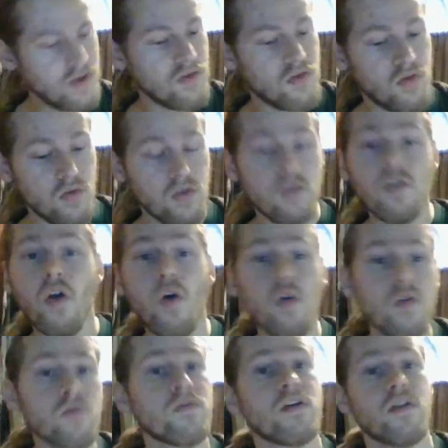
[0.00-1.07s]
So there's
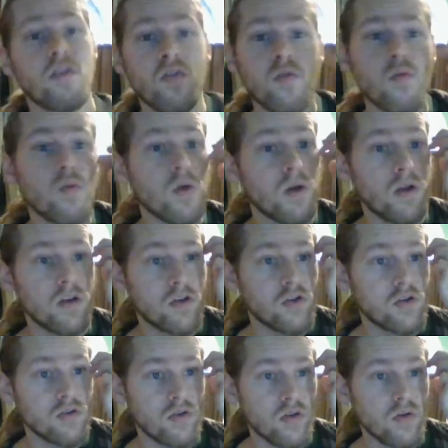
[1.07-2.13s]
all of this
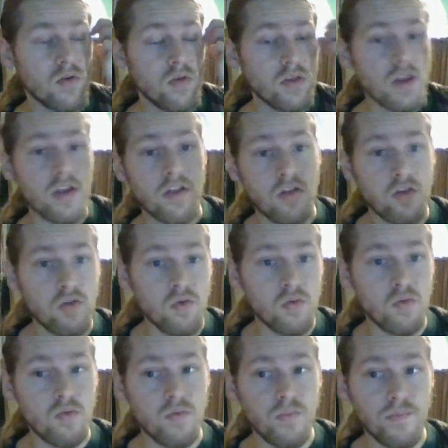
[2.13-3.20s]
which lets
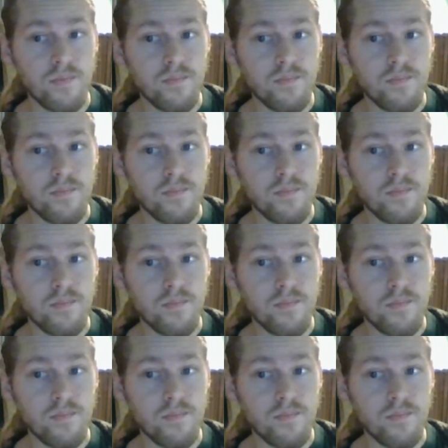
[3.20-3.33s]
you